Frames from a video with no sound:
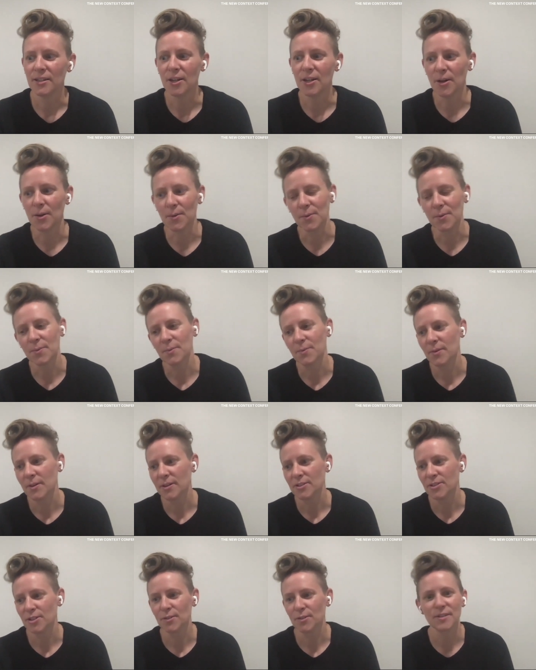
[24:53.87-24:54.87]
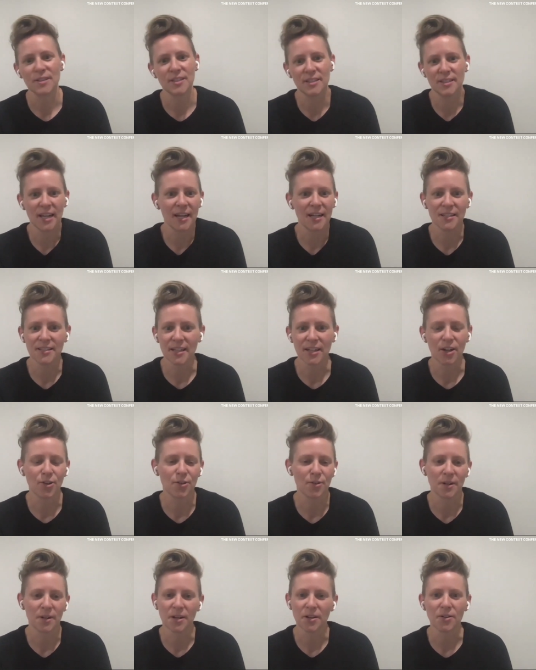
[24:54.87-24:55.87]
you know, service design is like a
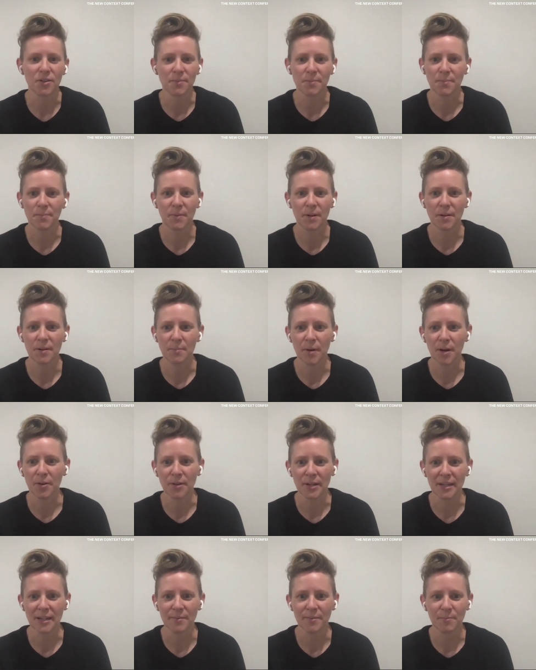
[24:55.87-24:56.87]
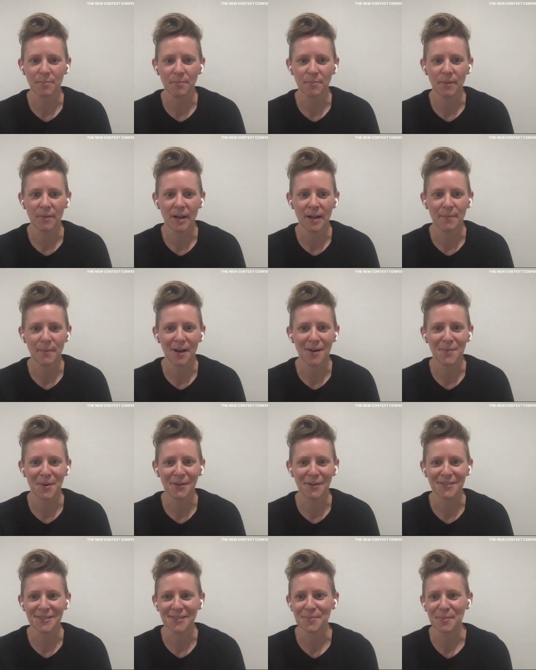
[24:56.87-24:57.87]
critical component. Mm-hmm. I'm
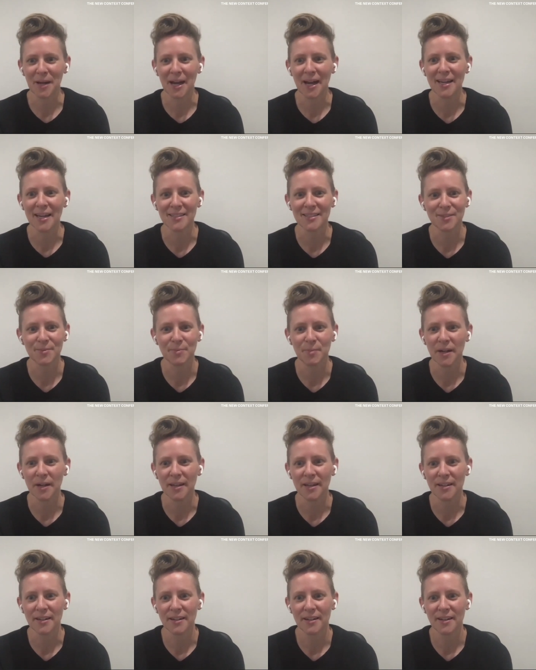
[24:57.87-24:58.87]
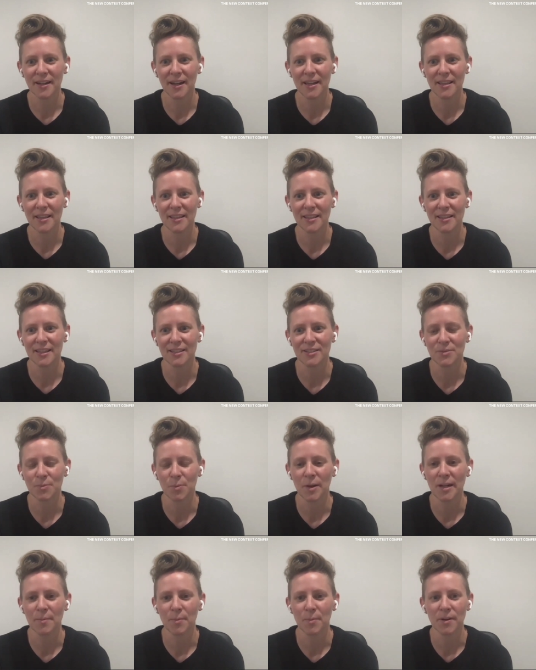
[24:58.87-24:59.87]
obviously biased, but I think that's
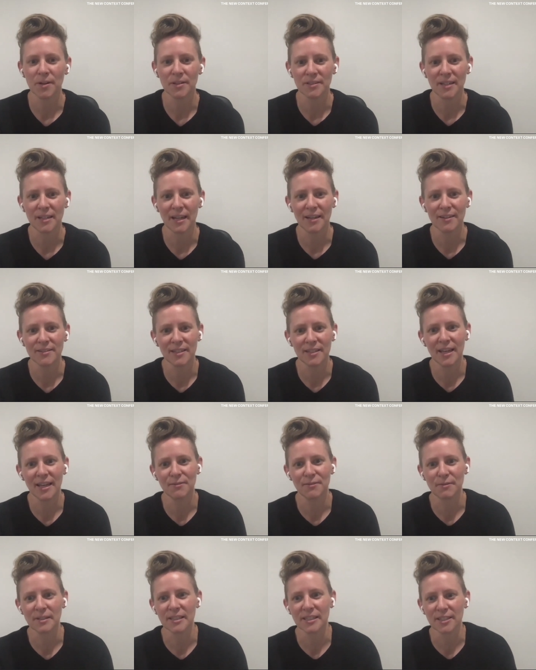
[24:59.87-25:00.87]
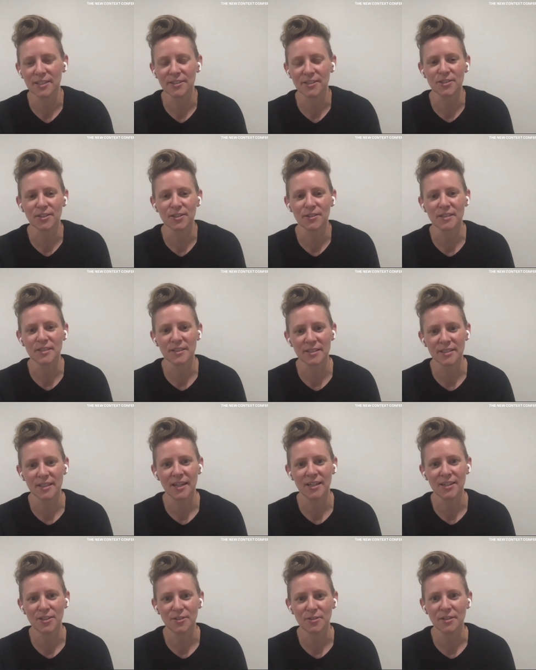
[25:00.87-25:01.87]
when it boils down to that really good service
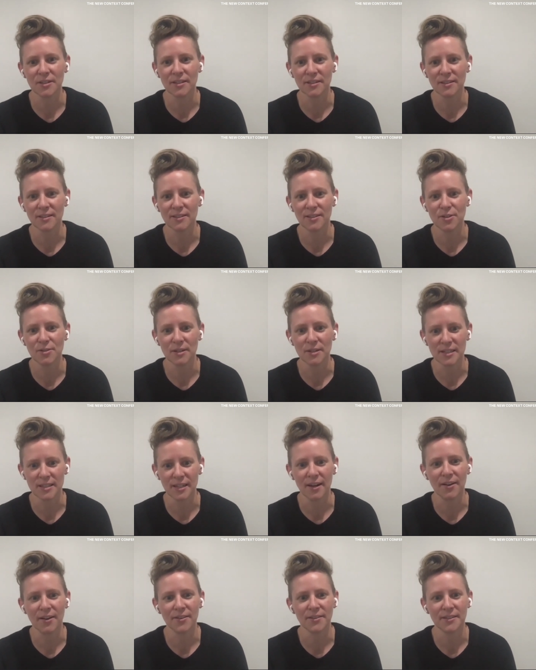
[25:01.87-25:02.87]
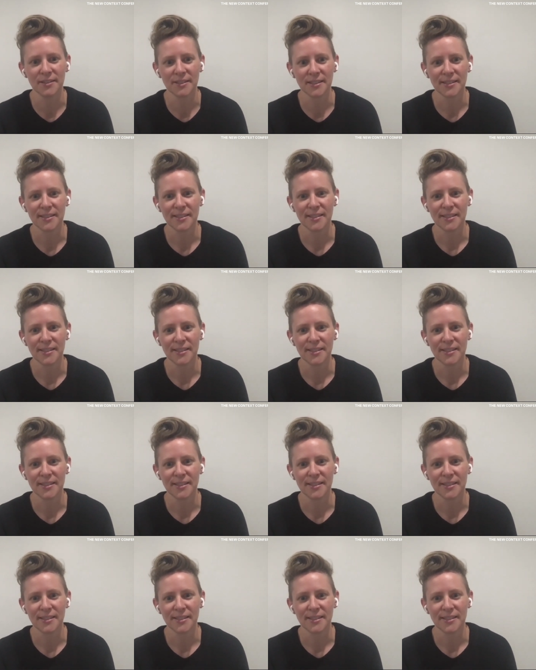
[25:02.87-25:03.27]
design, you can tell.